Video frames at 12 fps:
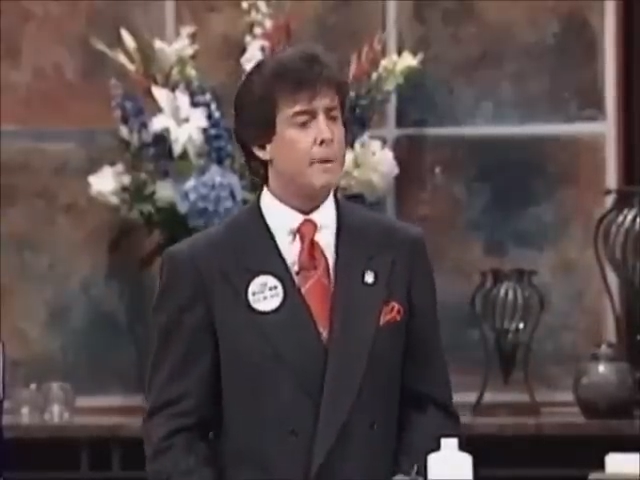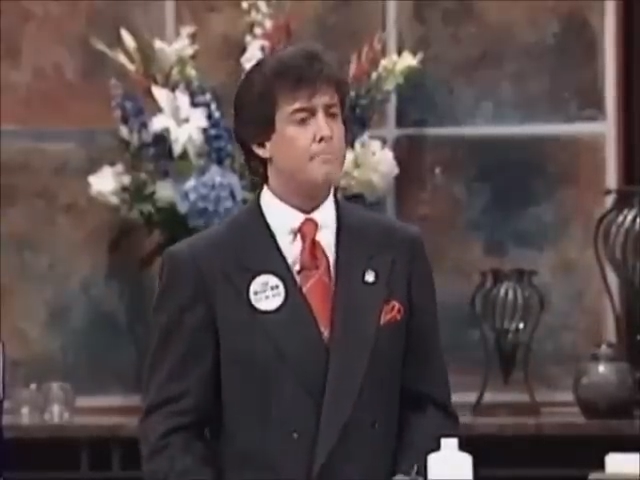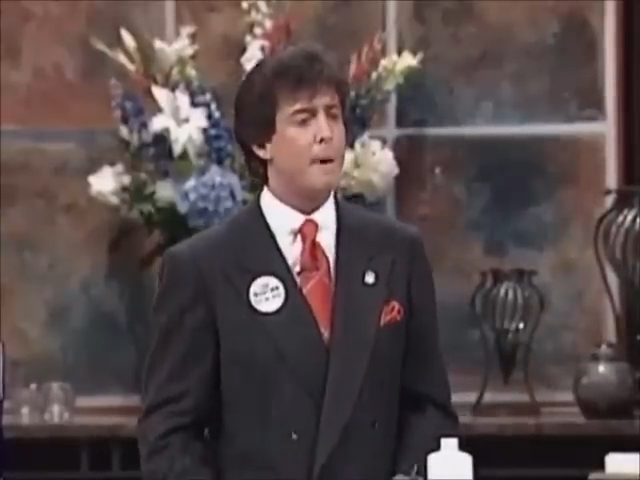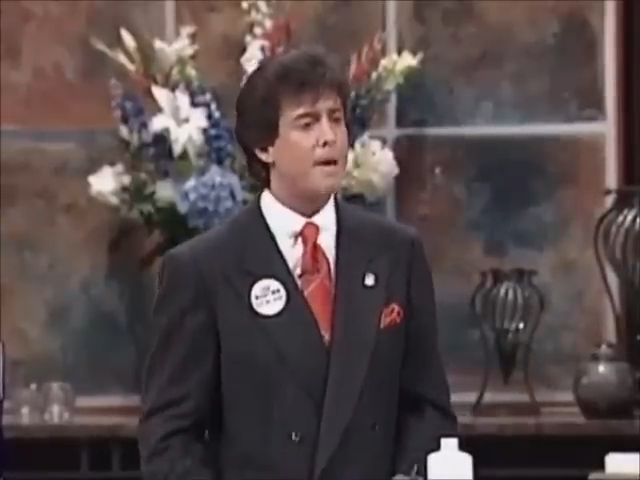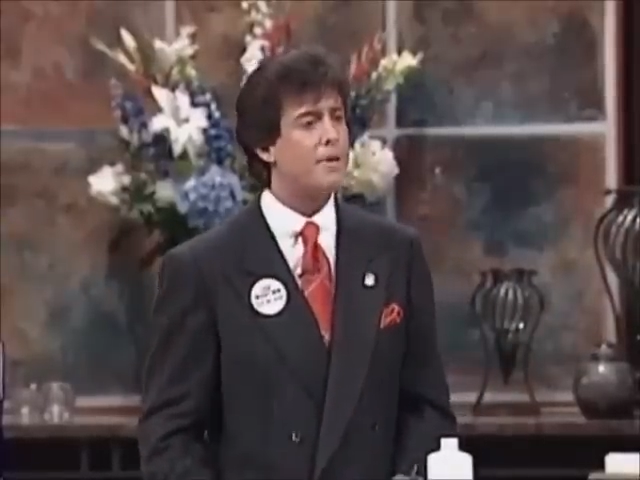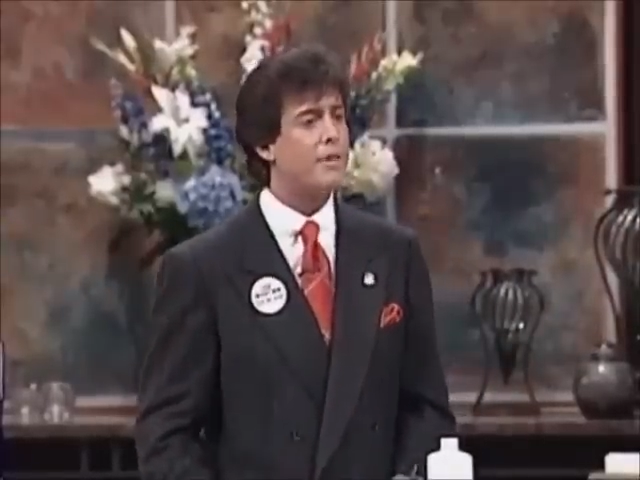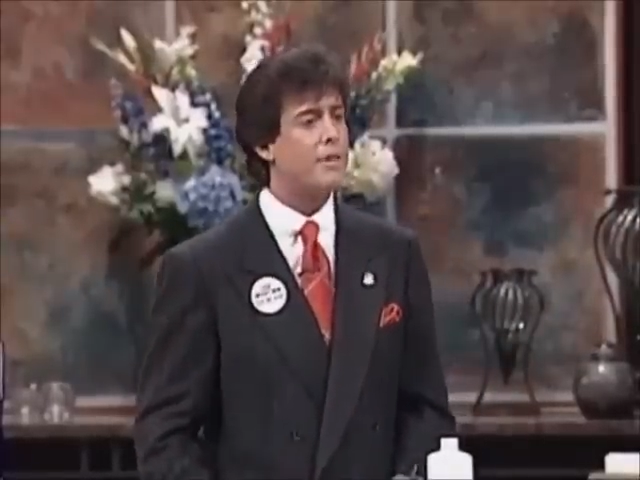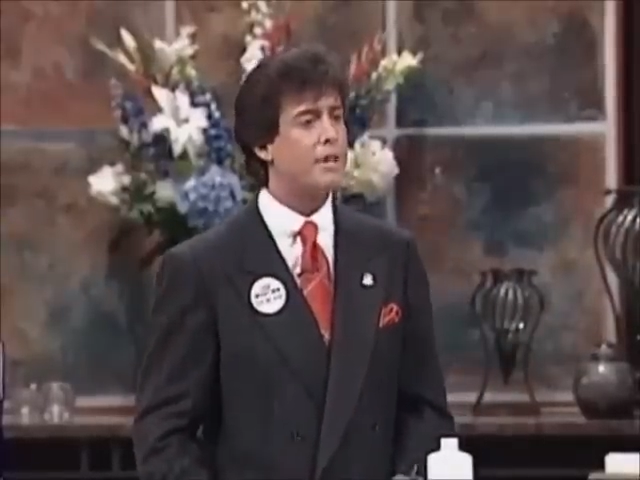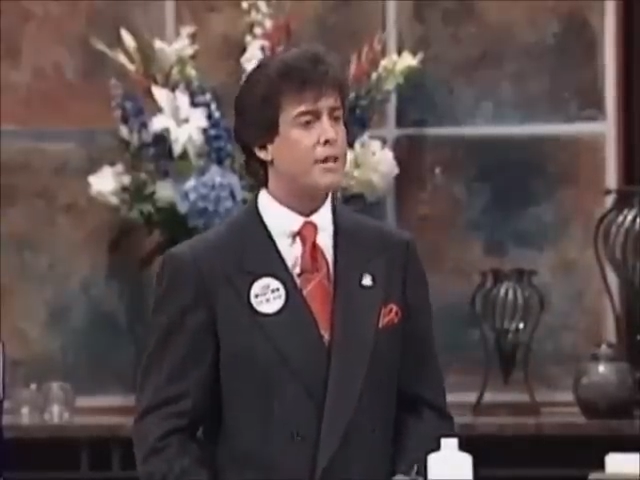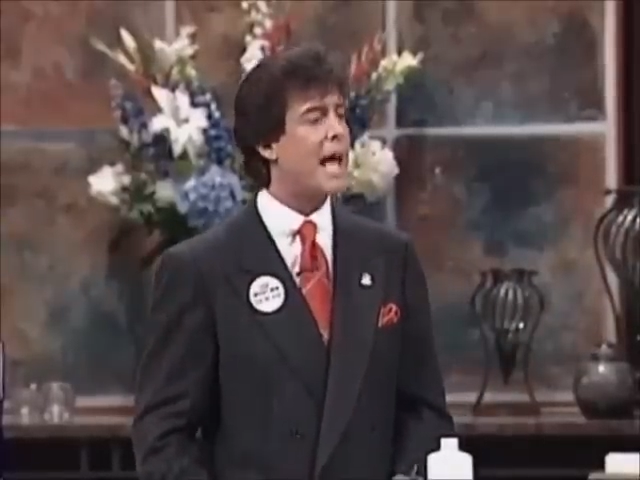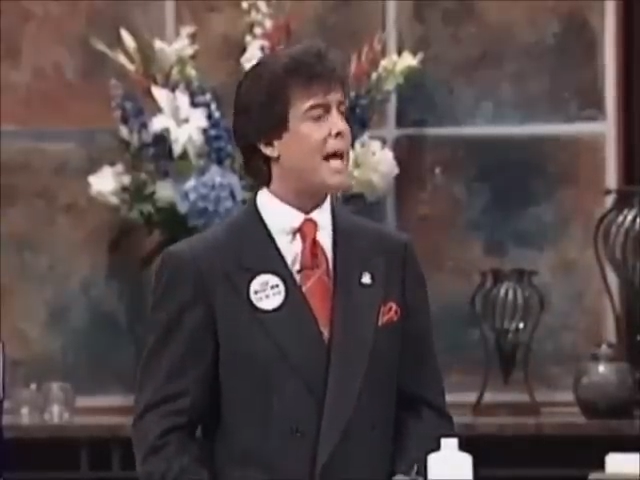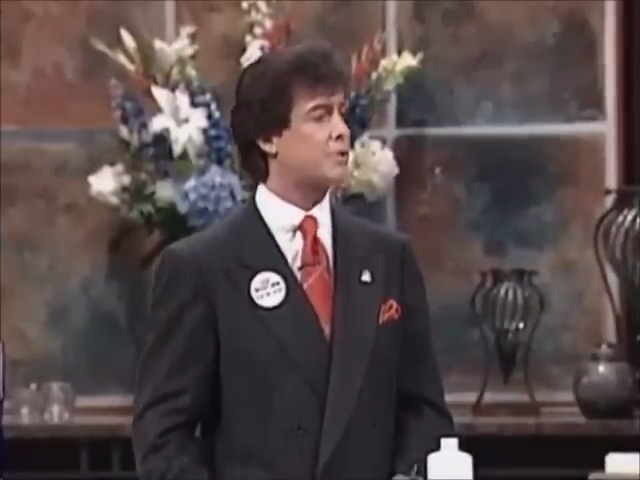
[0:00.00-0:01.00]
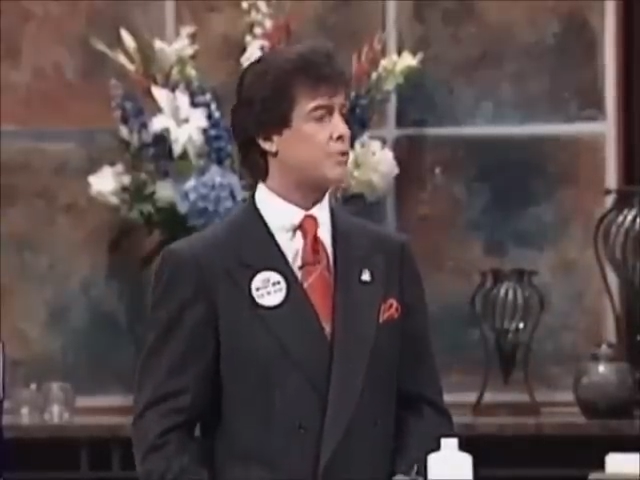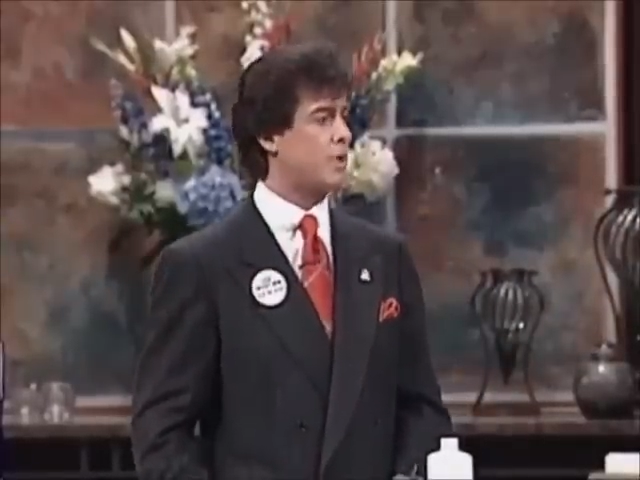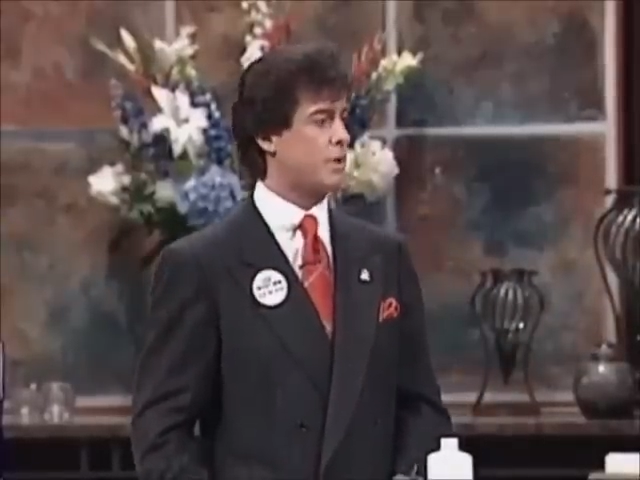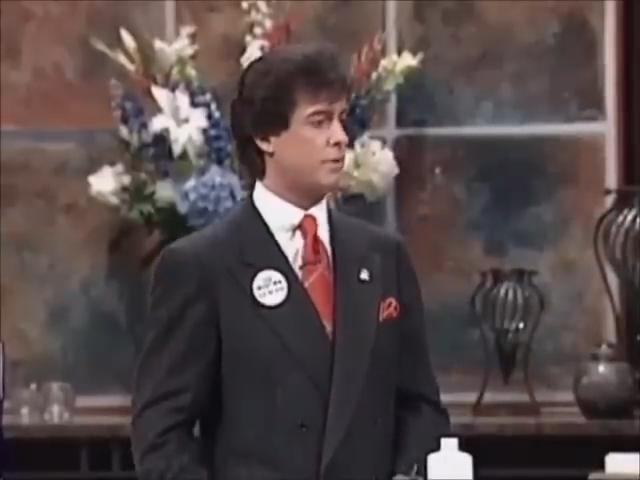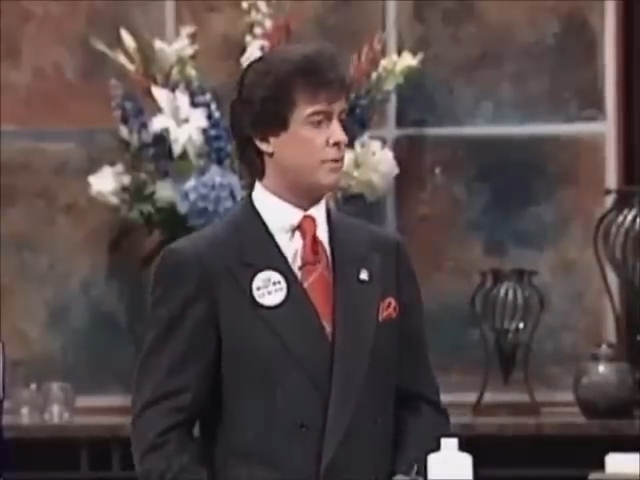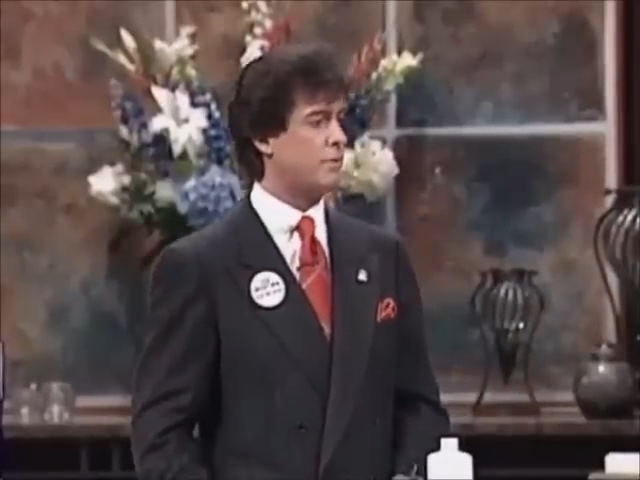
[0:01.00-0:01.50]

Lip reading: to be better than the last one.